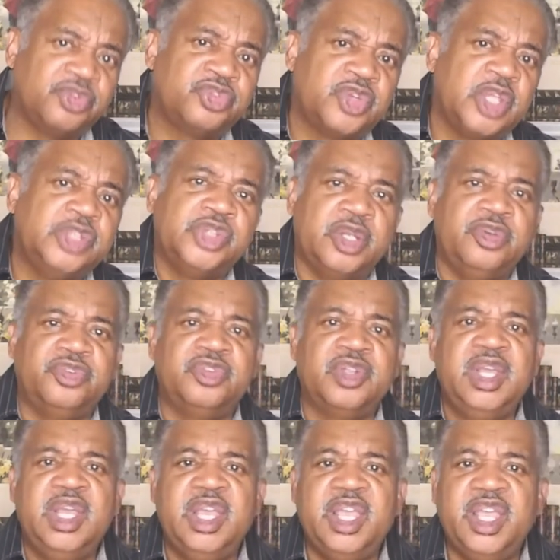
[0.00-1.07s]

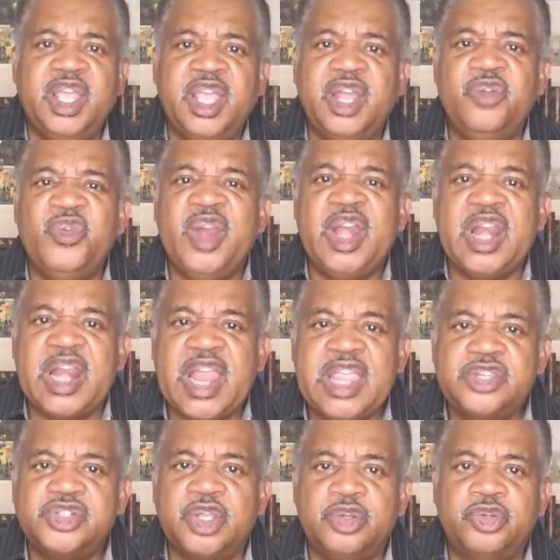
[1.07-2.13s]
decisions in
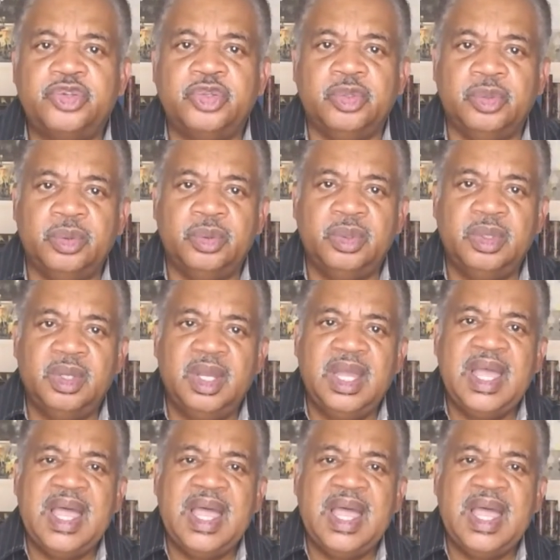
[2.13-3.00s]
relation to